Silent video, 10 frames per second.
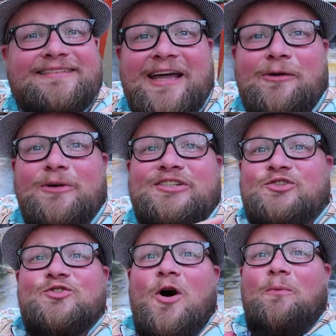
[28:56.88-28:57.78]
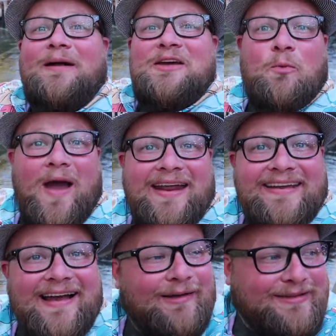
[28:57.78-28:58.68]
There was nobody
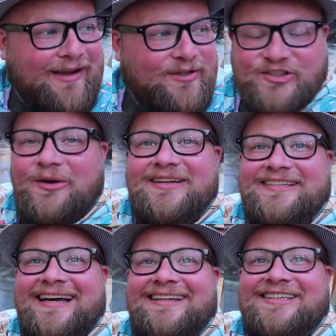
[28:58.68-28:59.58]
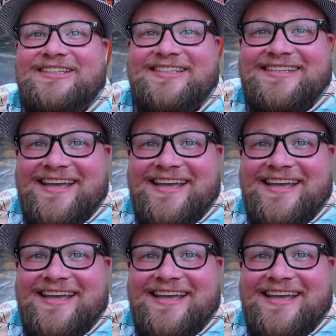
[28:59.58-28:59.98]
waiting out there, so I decided to just